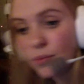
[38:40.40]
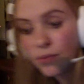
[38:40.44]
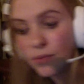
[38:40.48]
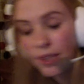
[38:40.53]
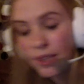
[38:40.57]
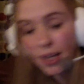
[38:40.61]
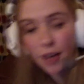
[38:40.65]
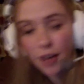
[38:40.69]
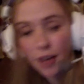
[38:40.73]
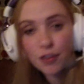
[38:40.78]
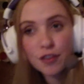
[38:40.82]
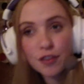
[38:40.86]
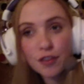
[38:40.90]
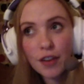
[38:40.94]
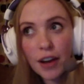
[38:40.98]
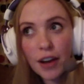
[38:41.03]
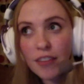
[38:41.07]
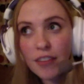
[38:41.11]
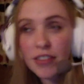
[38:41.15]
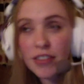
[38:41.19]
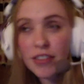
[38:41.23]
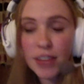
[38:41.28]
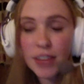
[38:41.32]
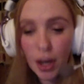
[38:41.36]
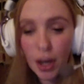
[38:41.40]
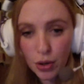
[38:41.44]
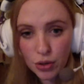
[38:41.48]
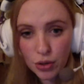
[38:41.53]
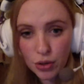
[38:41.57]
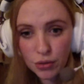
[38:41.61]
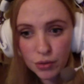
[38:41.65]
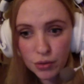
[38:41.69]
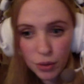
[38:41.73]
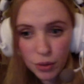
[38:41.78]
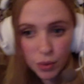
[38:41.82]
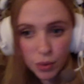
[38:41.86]
get 5,000
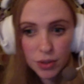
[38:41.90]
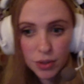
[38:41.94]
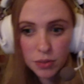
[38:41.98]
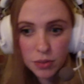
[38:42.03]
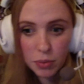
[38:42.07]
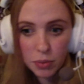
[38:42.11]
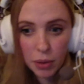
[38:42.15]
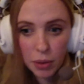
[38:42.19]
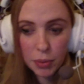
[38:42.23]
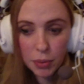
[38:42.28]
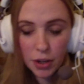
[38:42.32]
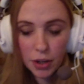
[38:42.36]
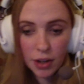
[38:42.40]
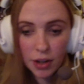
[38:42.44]
viewers premiering.